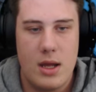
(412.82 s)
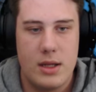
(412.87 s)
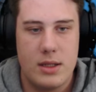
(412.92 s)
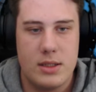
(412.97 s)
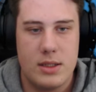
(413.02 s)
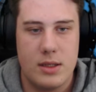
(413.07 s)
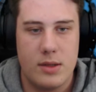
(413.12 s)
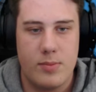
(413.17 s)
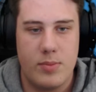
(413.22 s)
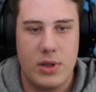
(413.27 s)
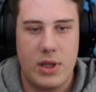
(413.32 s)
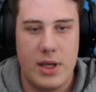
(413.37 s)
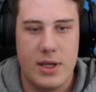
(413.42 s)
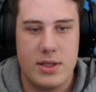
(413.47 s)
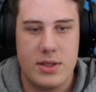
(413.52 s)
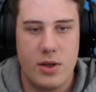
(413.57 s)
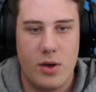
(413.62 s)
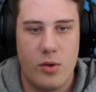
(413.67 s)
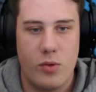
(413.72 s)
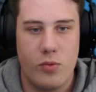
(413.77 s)
to
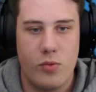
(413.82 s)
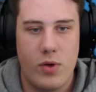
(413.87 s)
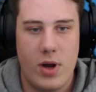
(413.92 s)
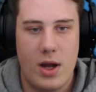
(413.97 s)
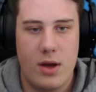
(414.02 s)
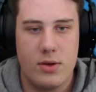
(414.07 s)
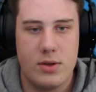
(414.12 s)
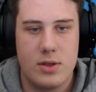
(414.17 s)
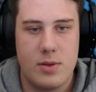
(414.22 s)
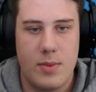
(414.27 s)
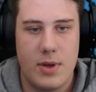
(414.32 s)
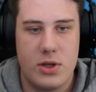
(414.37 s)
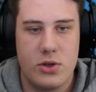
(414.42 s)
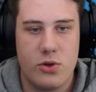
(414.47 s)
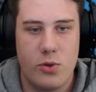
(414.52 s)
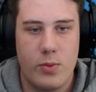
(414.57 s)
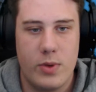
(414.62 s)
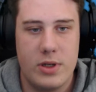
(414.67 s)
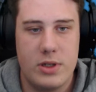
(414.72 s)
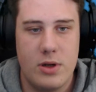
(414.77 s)
place around to make
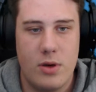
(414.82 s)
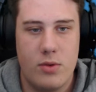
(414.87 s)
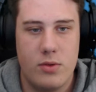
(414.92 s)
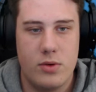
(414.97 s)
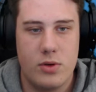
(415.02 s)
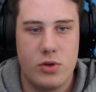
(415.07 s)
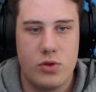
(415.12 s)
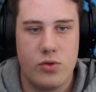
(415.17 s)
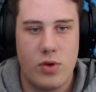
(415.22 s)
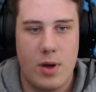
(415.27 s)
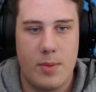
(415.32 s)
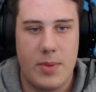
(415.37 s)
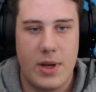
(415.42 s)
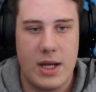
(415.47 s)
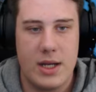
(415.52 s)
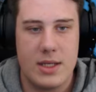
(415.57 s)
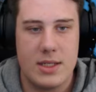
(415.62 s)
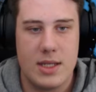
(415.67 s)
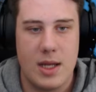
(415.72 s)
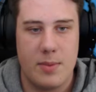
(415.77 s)
sure we don't drop
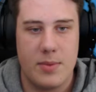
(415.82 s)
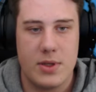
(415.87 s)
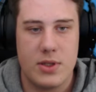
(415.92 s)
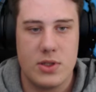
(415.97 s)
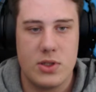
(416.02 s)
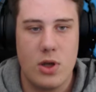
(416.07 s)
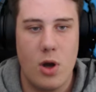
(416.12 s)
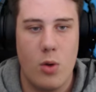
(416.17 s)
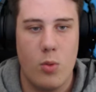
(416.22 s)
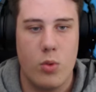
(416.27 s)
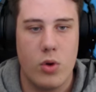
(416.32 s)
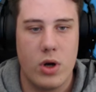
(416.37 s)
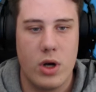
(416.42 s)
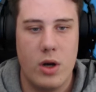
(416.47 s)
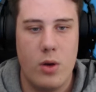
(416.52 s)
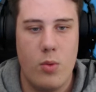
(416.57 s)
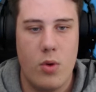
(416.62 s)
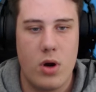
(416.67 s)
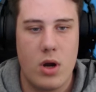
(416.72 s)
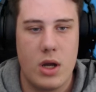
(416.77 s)
any saplings. So we're
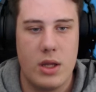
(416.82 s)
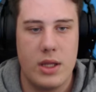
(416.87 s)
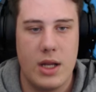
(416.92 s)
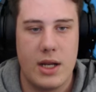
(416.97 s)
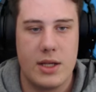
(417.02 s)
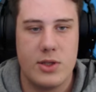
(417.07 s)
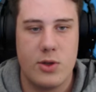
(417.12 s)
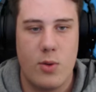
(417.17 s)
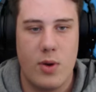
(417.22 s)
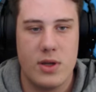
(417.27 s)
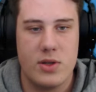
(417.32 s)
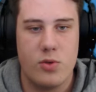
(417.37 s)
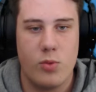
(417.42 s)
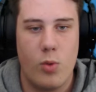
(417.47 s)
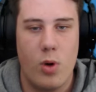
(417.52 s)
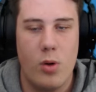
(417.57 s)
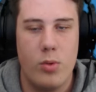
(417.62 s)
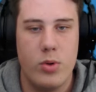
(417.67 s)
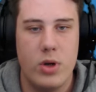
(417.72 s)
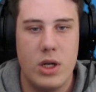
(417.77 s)
going to work on the next quest.
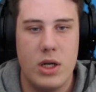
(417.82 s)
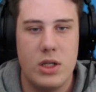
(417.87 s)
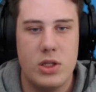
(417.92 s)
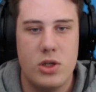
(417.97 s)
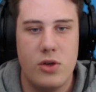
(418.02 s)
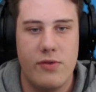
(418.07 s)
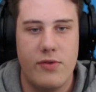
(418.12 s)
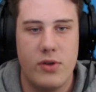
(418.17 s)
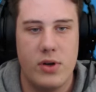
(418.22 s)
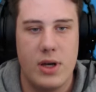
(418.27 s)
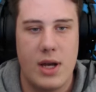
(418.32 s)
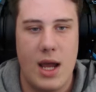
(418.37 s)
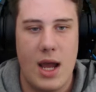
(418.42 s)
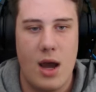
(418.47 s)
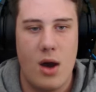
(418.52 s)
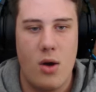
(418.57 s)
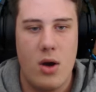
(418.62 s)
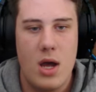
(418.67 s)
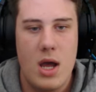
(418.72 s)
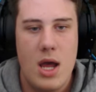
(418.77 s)
What we're going to do for
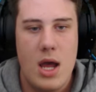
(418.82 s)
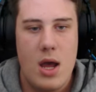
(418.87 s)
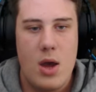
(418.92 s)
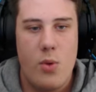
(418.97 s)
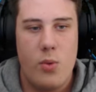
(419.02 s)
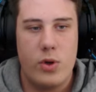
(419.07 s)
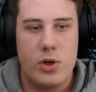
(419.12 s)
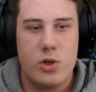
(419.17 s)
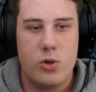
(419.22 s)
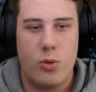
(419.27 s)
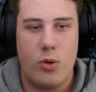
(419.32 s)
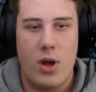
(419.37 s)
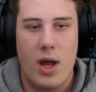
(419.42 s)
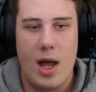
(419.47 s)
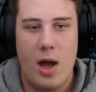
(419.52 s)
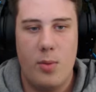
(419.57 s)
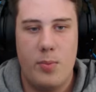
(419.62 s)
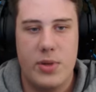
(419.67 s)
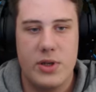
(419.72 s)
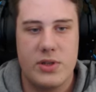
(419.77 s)
now, which will
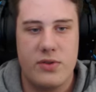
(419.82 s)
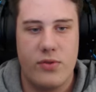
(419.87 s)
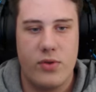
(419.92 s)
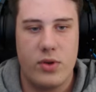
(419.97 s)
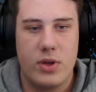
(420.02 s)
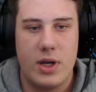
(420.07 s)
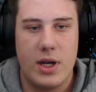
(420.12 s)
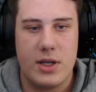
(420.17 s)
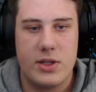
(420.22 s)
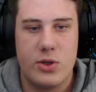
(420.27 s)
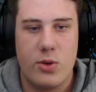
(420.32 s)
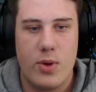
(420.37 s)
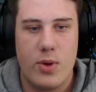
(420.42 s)
help us for the next